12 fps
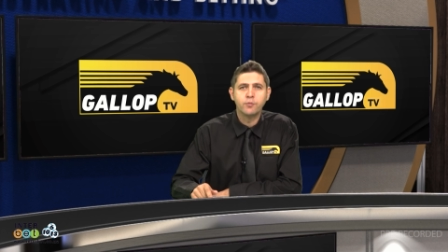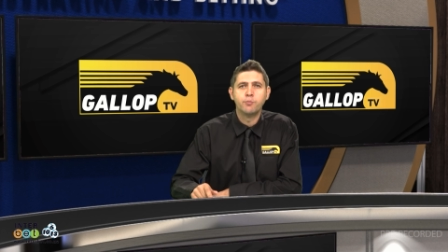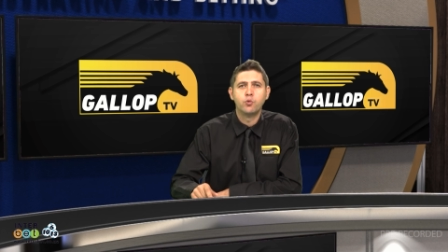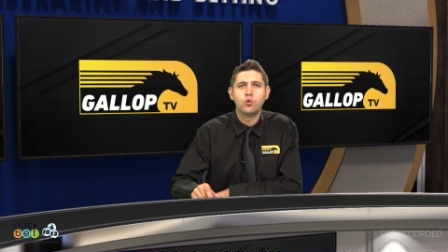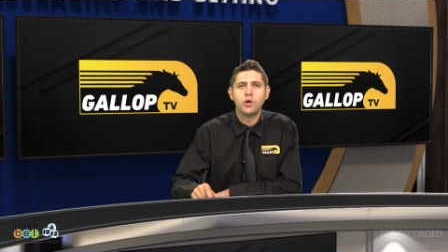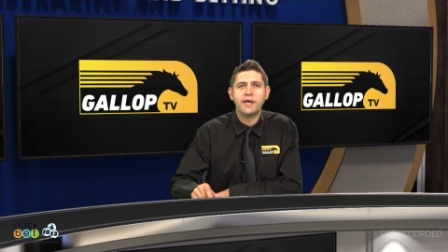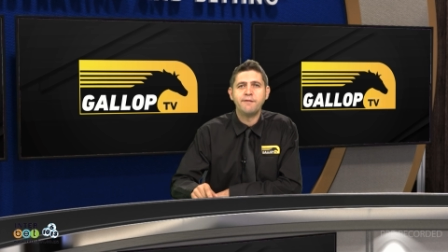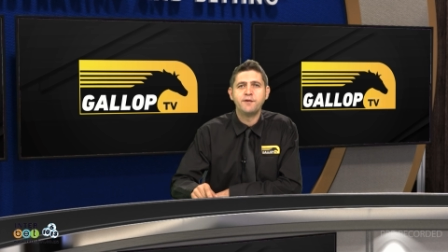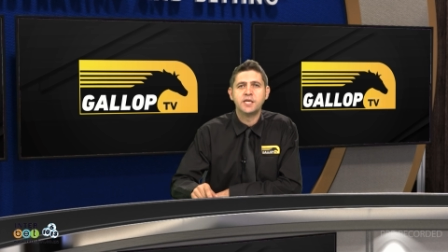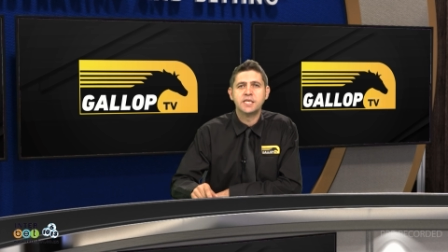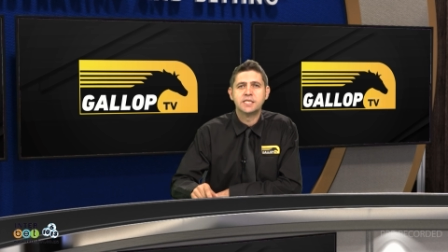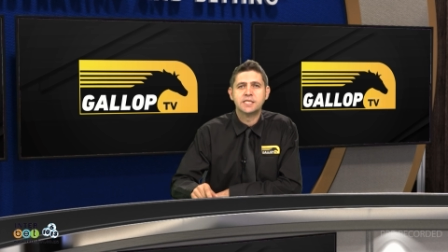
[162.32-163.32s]
the Paul
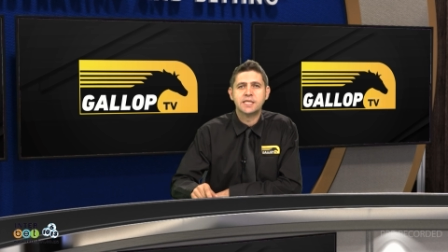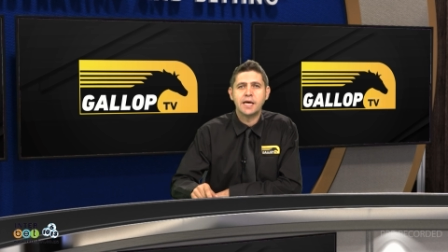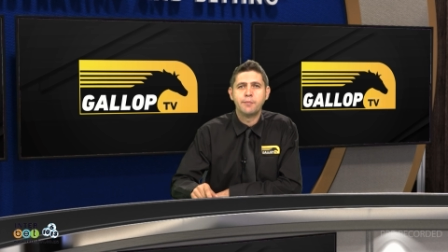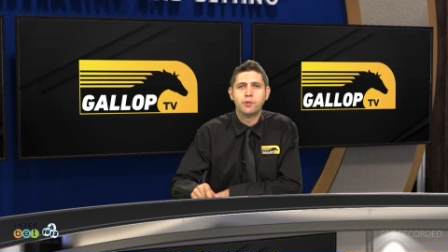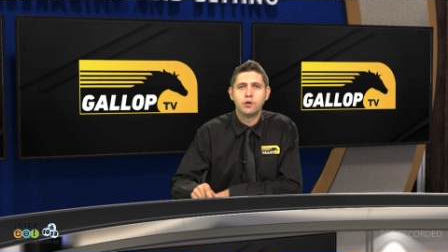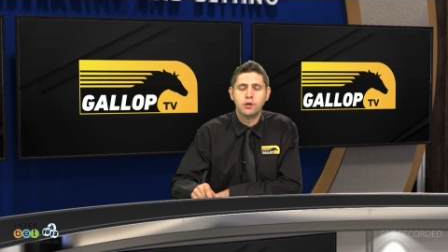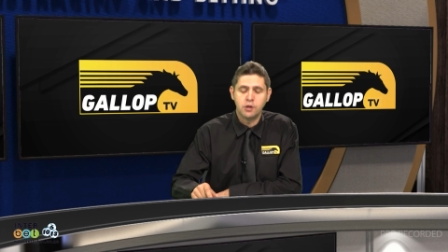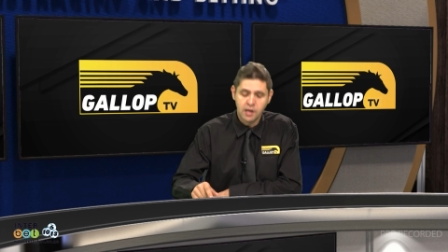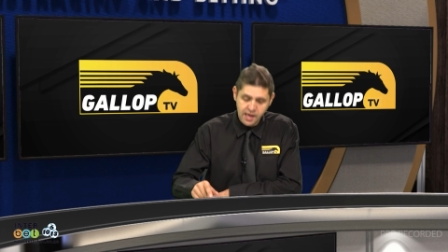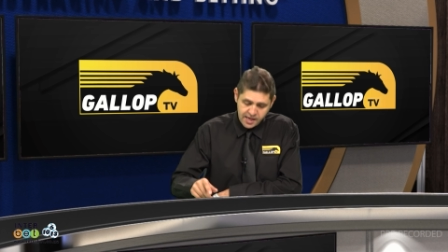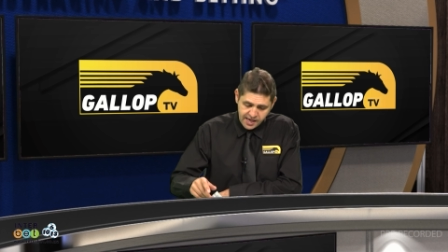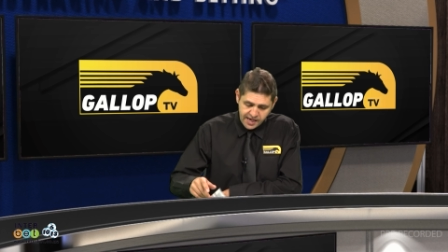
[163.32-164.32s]
Lafferty stable.
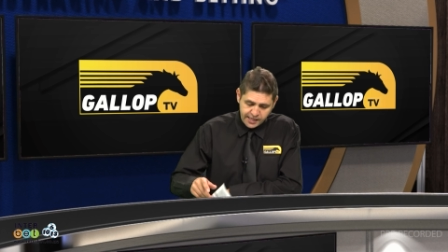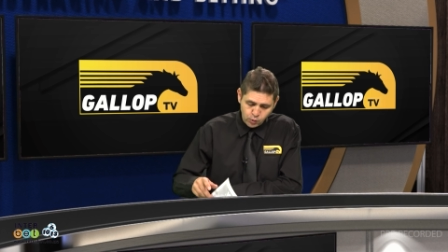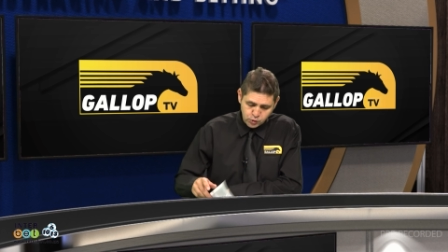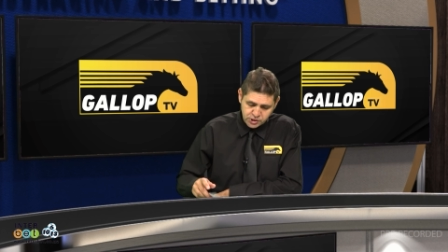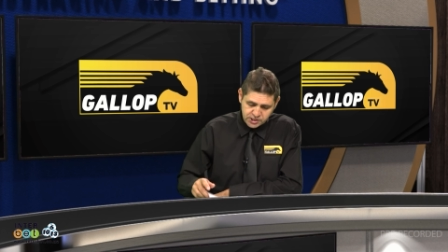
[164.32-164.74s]
And he also